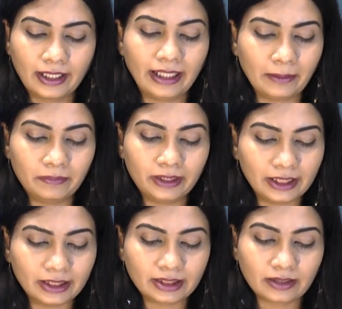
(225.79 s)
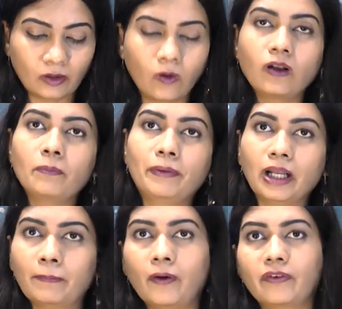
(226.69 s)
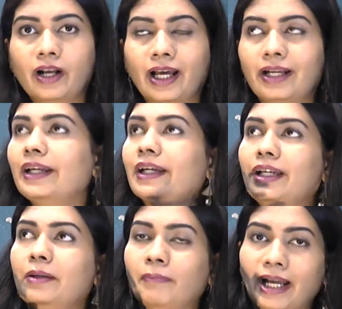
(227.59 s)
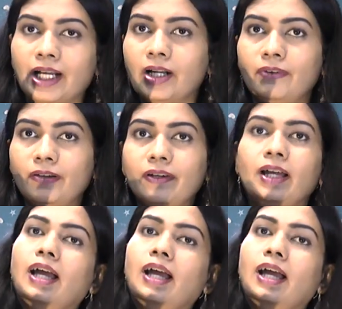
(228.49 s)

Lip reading: keep this whole bulb of garlic in microwave